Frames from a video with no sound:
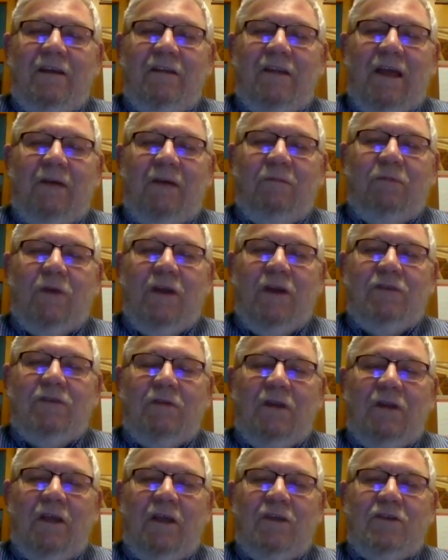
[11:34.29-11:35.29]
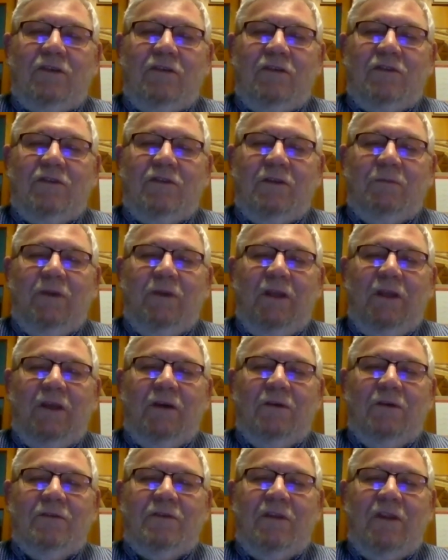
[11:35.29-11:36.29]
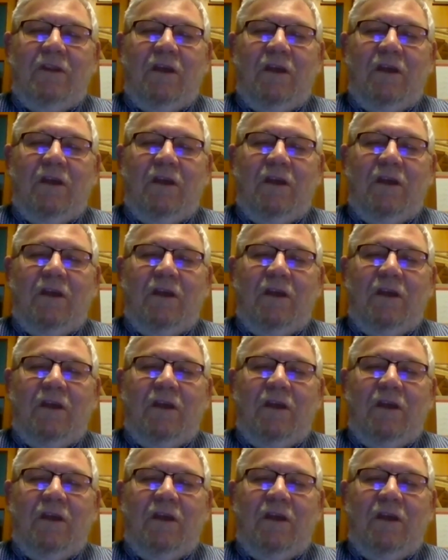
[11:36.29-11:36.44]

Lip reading: that price relationship when he goes to